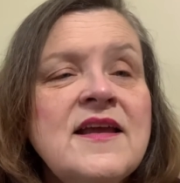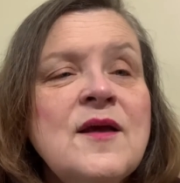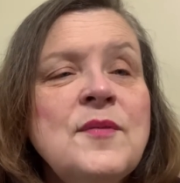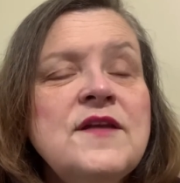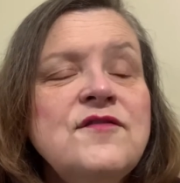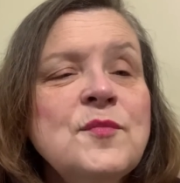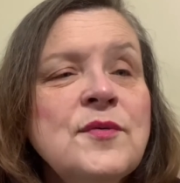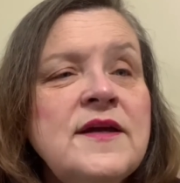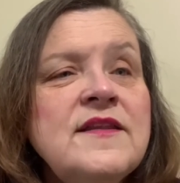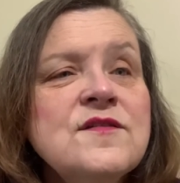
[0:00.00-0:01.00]
But if you're
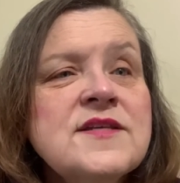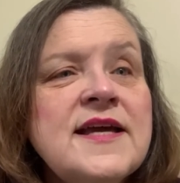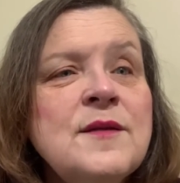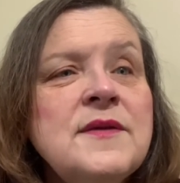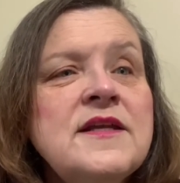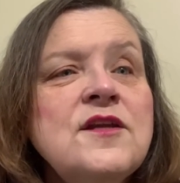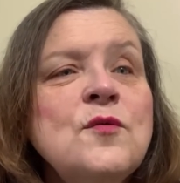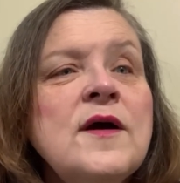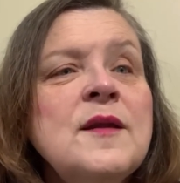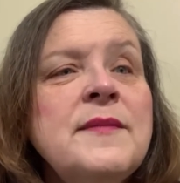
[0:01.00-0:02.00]
bringing those items in, you
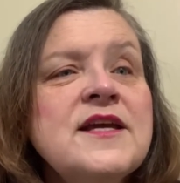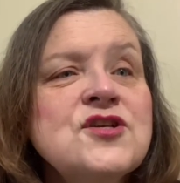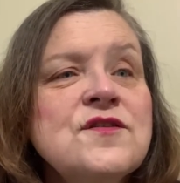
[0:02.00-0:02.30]
want to make sure